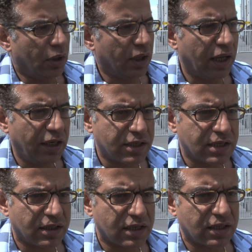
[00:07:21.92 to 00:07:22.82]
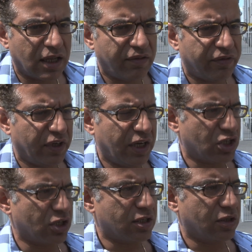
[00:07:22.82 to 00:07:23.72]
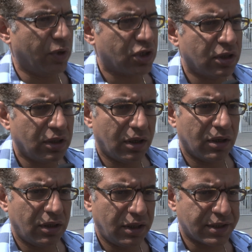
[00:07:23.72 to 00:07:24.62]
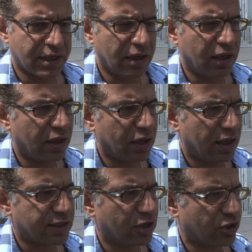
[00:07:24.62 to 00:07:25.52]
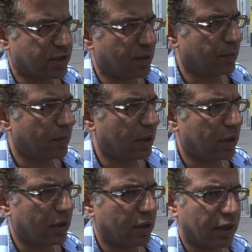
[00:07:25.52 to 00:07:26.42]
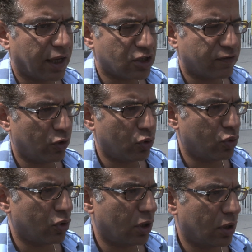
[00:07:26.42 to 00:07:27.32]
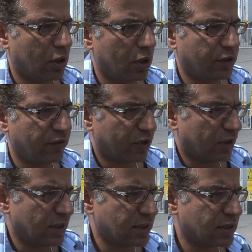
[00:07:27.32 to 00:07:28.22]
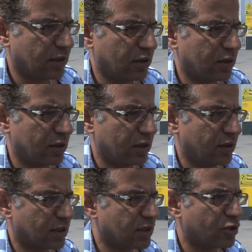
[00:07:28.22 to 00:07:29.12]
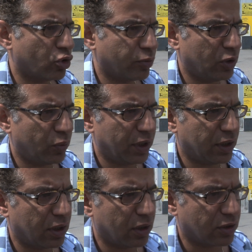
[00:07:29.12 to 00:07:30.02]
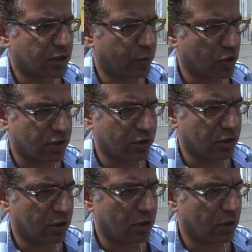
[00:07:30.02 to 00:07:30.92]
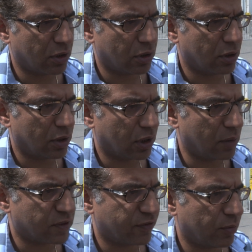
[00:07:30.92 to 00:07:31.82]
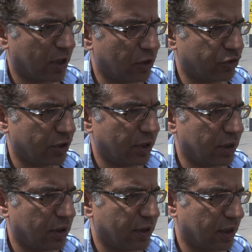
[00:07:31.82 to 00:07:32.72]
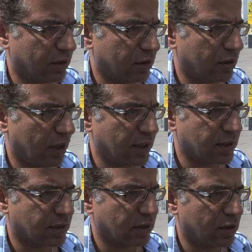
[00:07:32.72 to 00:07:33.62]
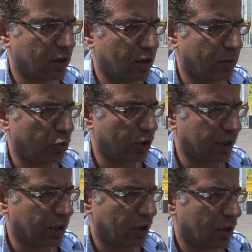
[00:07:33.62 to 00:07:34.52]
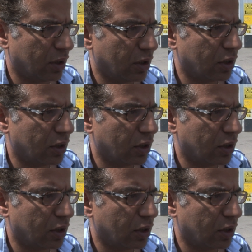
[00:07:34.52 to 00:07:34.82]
Yeah, Lierse doesn't have a financial situation. Lierse has got some cash flow difficulties. This is normal when the sponsor comes from a country that has a political